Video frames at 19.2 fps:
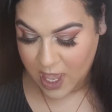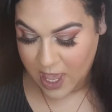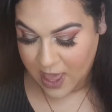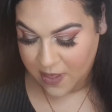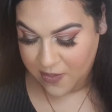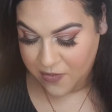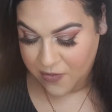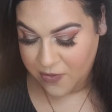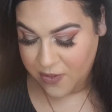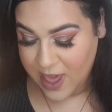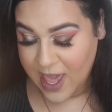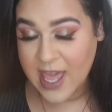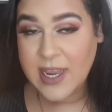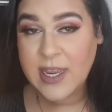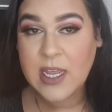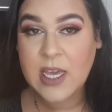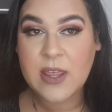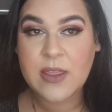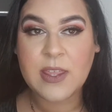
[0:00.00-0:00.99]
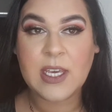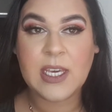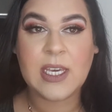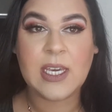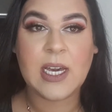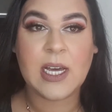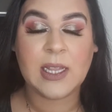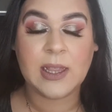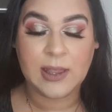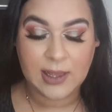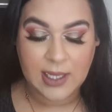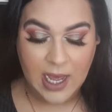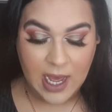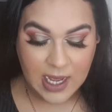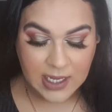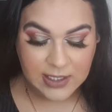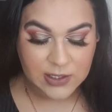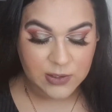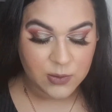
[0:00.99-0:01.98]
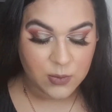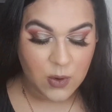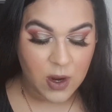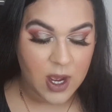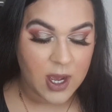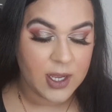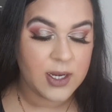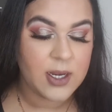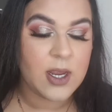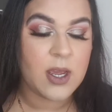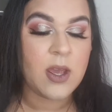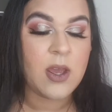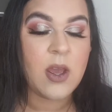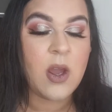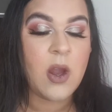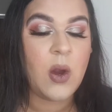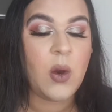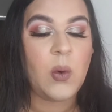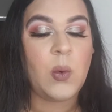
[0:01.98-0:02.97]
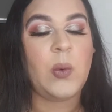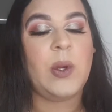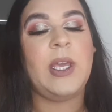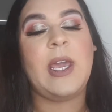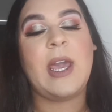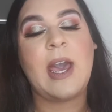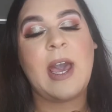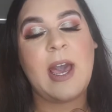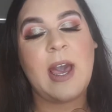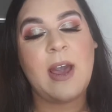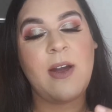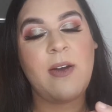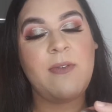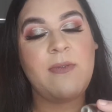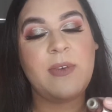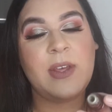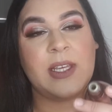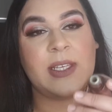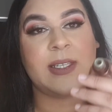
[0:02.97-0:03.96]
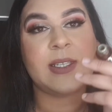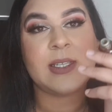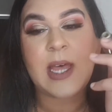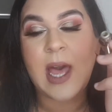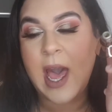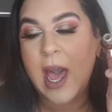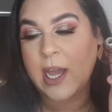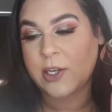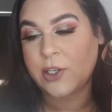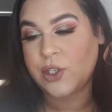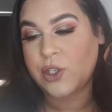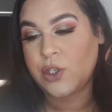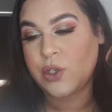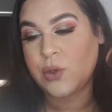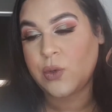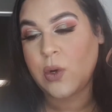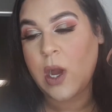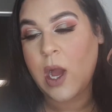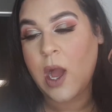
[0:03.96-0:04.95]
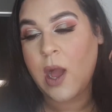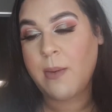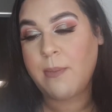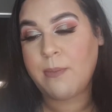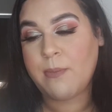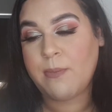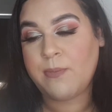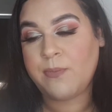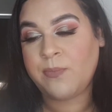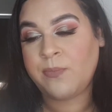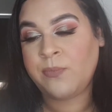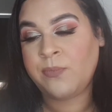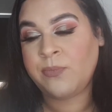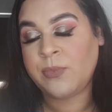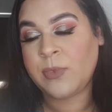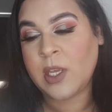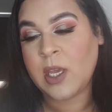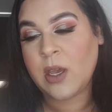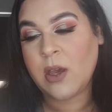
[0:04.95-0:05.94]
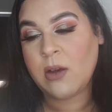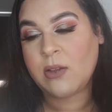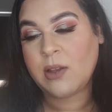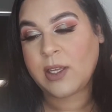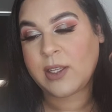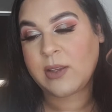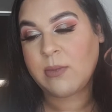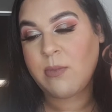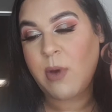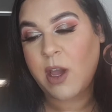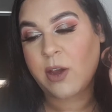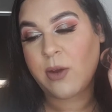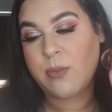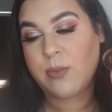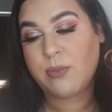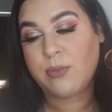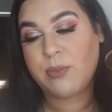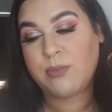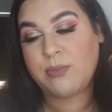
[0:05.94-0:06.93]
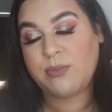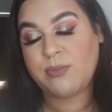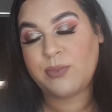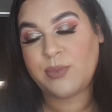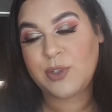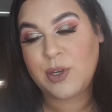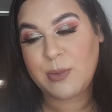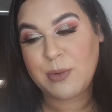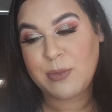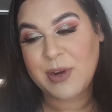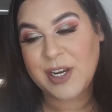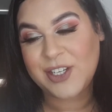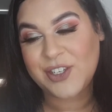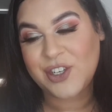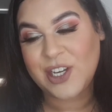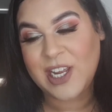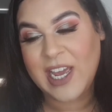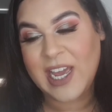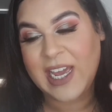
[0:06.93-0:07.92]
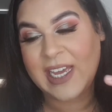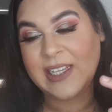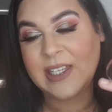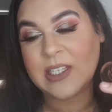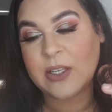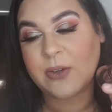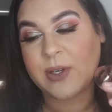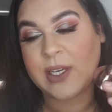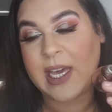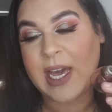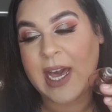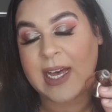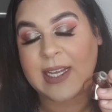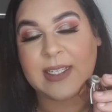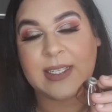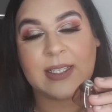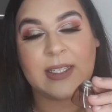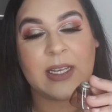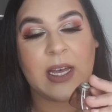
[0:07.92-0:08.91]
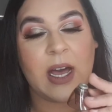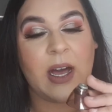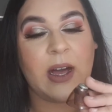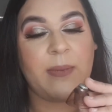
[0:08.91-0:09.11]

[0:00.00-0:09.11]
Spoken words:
then the last one we have is the actual, like the microdermabrasion head. So it has